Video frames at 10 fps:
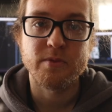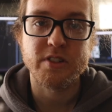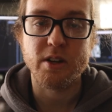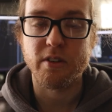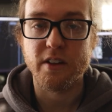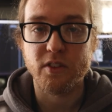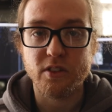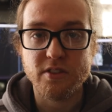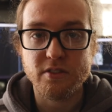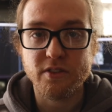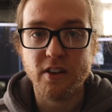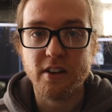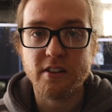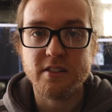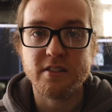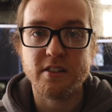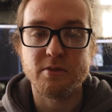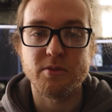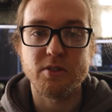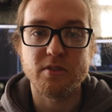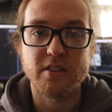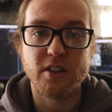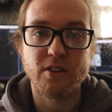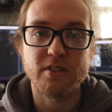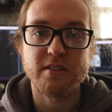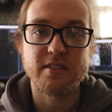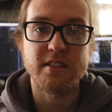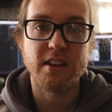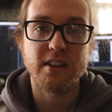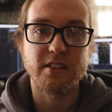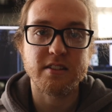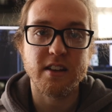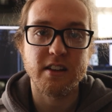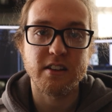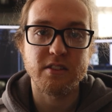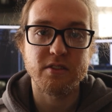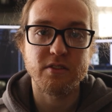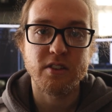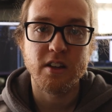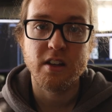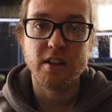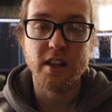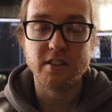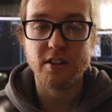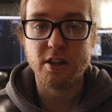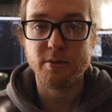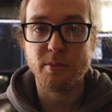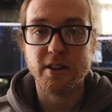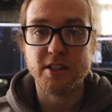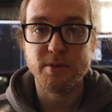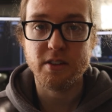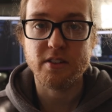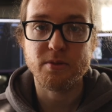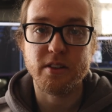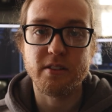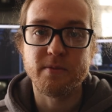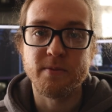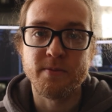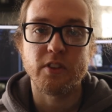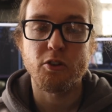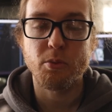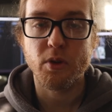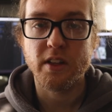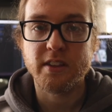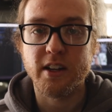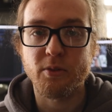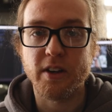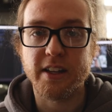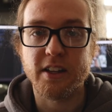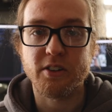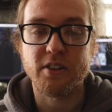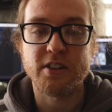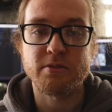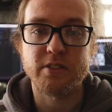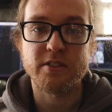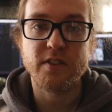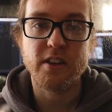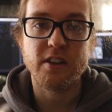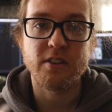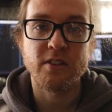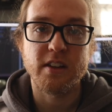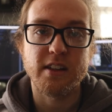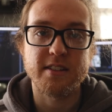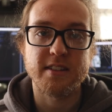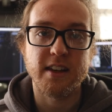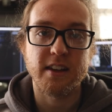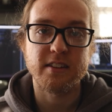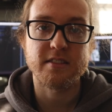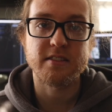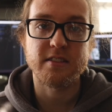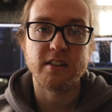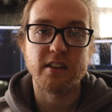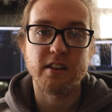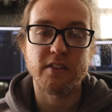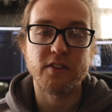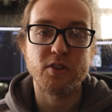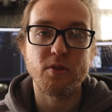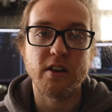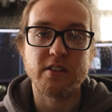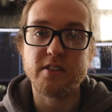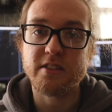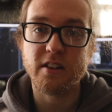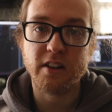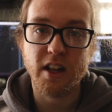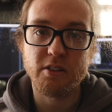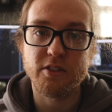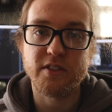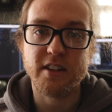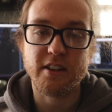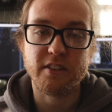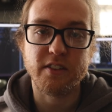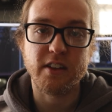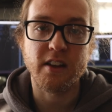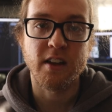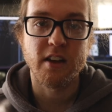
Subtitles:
share what I've learned so far, share some do's and don'ts, and just kind of, yeah, talk about my experience with it. The whole point that I want to get across with this video is that if you are just starting out with photography,